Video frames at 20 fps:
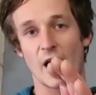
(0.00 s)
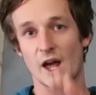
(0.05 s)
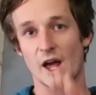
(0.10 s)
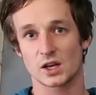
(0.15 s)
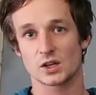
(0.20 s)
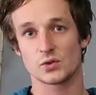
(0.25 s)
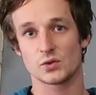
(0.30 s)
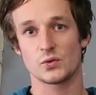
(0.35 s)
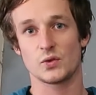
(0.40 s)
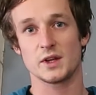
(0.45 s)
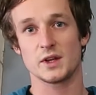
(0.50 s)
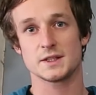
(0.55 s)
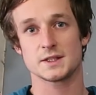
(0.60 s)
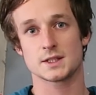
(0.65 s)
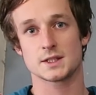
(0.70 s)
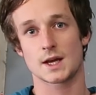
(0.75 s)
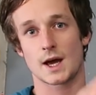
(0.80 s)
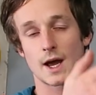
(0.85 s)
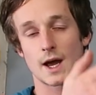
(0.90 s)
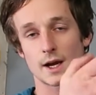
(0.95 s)
hand-fist
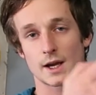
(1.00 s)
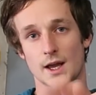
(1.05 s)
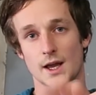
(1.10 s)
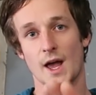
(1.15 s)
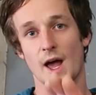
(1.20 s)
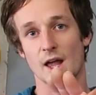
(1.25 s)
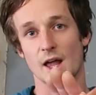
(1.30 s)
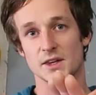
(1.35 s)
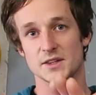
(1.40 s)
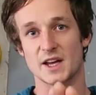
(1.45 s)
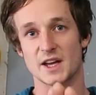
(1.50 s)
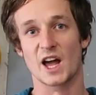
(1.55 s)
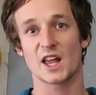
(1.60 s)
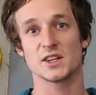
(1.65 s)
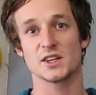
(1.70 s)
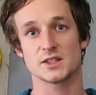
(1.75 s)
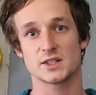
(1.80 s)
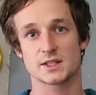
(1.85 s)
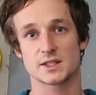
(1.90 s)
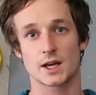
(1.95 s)
stack,
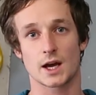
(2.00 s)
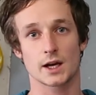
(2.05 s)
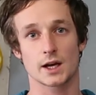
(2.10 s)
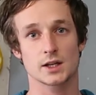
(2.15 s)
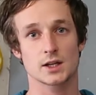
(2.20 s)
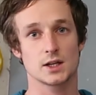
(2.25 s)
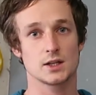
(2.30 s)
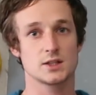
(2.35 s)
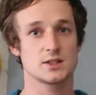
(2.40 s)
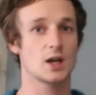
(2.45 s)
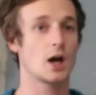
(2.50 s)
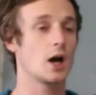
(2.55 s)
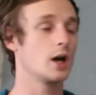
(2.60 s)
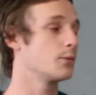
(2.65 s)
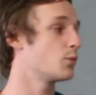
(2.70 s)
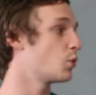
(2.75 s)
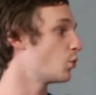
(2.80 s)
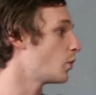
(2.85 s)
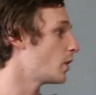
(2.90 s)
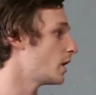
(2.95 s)
hand-hand stack
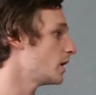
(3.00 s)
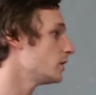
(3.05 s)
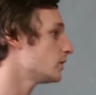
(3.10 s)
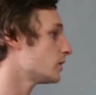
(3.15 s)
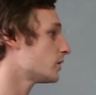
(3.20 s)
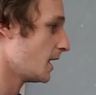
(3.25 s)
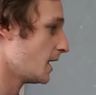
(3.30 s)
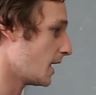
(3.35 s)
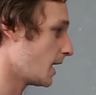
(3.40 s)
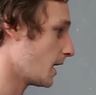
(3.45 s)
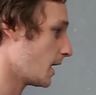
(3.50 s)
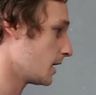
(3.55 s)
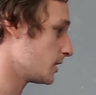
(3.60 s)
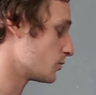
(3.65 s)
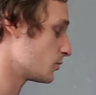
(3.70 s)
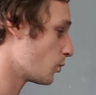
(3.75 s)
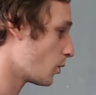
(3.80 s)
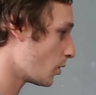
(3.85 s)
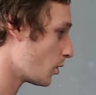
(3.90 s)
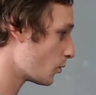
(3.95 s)
type width. And
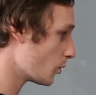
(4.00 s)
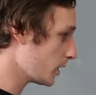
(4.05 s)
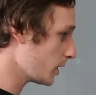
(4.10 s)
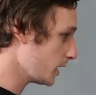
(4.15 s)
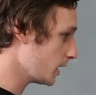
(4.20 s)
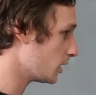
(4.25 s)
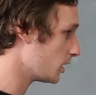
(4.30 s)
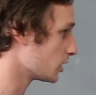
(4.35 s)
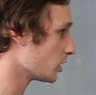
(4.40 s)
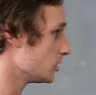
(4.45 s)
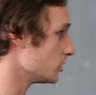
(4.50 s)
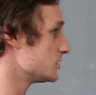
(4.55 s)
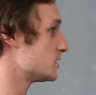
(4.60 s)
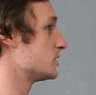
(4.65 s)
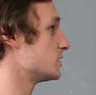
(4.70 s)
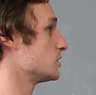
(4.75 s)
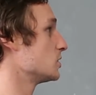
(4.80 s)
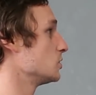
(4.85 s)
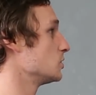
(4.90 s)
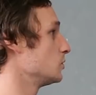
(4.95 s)
what we are going to
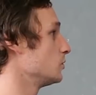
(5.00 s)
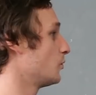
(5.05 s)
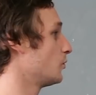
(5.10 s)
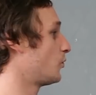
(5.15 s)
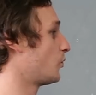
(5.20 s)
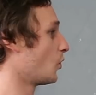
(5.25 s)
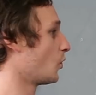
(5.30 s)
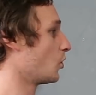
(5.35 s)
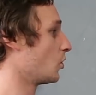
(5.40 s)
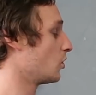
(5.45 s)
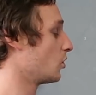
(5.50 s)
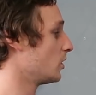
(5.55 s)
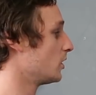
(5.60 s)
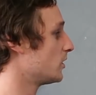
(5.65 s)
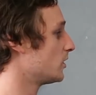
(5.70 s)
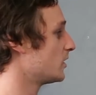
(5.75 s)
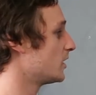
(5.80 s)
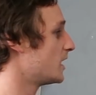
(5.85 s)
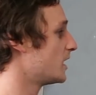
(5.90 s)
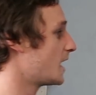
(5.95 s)
do for
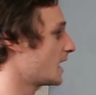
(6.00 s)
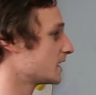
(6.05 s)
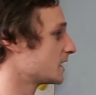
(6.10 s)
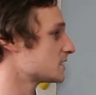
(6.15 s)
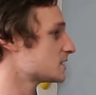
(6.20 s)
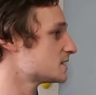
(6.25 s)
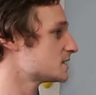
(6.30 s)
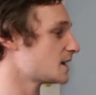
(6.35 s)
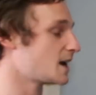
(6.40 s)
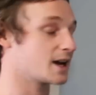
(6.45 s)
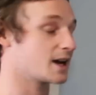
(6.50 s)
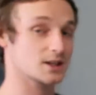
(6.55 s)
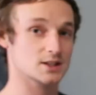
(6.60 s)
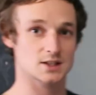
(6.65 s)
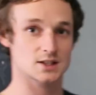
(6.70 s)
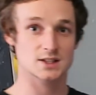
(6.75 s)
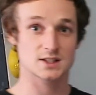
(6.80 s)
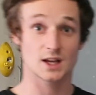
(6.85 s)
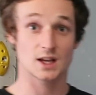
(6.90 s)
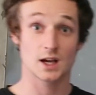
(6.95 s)
the next
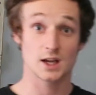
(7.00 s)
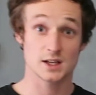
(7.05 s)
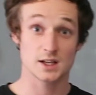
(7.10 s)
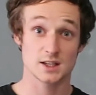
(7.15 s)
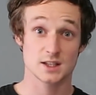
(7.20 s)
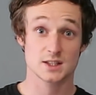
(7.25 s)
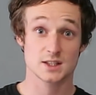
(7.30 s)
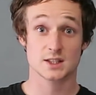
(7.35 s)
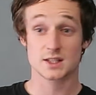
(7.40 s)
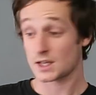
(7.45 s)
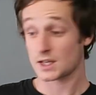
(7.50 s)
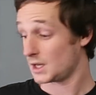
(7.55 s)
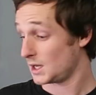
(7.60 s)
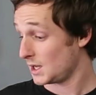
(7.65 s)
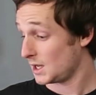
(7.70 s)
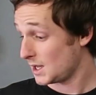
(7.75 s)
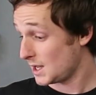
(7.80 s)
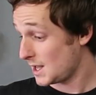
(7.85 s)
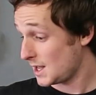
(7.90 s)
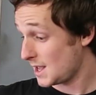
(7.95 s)
exercise
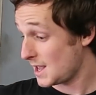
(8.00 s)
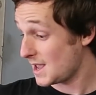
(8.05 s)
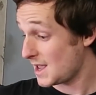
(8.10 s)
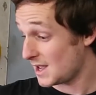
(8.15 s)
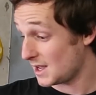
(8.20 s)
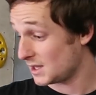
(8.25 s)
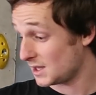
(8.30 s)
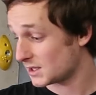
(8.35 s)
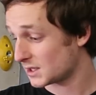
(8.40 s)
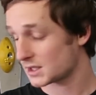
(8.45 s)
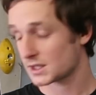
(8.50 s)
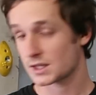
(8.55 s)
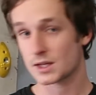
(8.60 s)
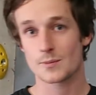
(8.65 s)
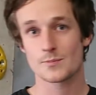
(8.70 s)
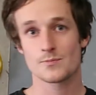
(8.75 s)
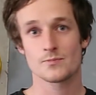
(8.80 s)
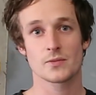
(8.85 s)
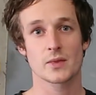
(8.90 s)
is